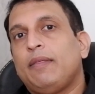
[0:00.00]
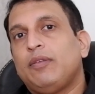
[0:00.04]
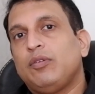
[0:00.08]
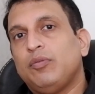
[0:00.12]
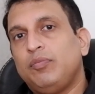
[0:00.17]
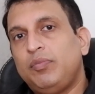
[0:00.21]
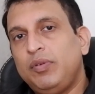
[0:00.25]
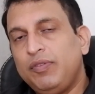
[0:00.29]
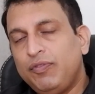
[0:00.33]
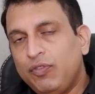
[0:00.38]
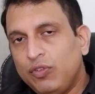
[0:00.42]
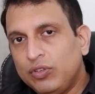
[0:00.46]

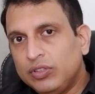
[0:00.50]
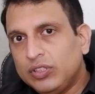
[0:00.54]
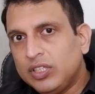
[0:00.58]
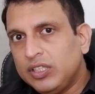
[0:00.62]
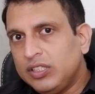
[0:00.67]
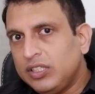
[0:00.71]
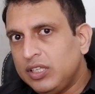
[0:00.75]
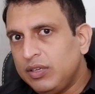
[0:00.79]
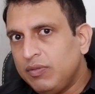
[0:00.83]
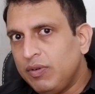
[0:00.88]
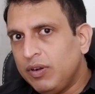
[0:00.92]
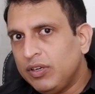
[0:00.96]
So before
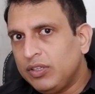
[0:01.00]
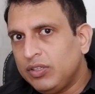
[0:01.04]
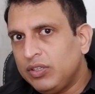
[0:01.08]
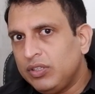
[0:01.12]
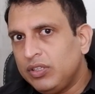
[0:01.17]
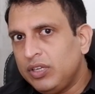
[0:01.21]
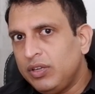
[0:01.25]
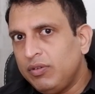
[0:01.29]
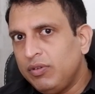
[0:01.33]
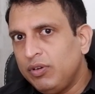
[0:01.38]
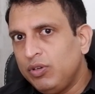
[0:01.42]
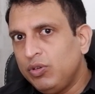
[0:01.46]
surgery, what
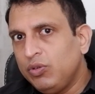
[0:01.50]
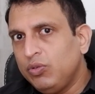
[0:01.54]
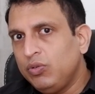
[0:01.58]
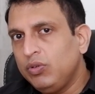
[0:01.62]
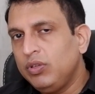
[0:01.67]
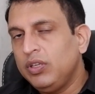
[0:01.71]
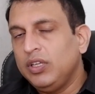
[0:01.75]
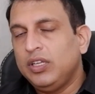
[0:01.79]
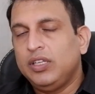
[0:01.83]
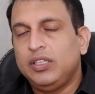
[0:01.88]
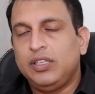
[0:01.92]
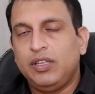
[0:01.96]
they will
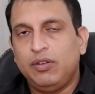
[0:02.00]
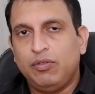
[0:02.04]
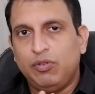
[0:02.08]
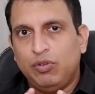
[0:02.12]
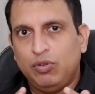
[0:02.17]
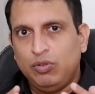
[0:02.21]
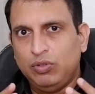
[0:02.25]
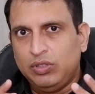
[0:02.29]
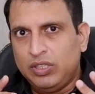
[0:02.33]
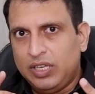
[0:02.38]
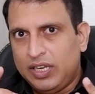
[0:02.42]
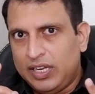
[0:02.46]
do? They
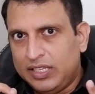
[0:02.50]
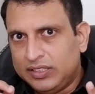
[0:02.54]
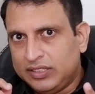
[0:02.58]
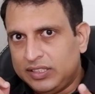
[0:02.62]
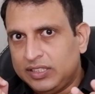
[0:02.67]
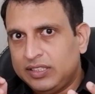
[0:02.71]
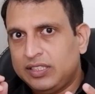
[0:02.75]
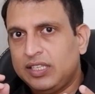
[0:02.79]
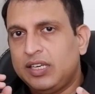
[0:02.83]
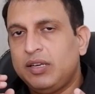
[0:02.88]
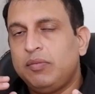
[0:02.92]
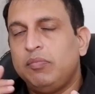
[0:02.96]
will do the
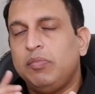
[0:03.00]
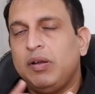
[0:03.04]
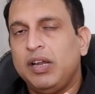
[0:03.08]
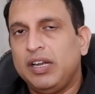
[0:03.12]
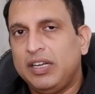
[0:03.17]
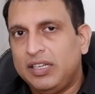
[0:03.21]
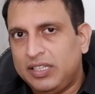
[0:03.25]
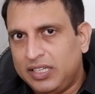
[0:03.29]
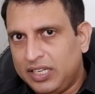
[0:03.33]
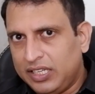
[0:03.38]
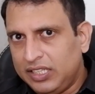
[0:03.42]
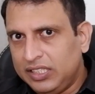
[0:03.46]
necessary
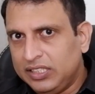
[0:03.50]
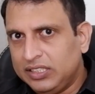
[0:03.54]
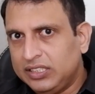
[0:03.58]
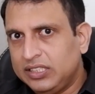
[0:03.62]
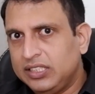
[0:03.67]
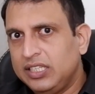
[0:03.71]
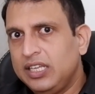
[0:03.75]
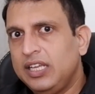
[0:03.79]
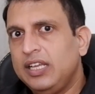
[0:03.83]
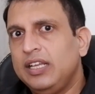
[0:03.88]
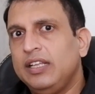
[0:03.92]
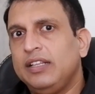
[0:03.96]
blood
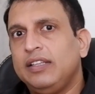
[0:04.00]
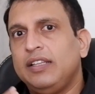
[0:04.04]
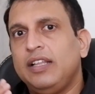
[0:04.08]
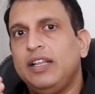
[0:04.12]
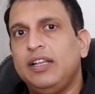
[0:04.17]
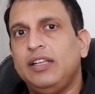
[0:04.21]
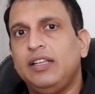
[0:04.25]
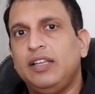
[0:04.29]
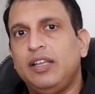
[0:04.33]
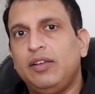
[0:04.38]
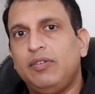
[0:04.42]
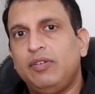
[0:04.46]
tests,
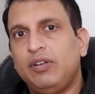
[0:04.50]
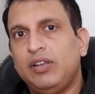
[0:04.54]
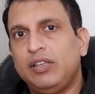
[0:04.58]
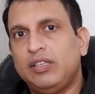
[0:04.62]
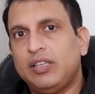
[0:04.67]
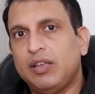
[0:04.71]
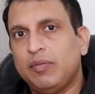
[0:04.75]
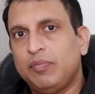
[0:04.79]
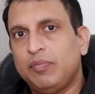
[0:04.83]
then they will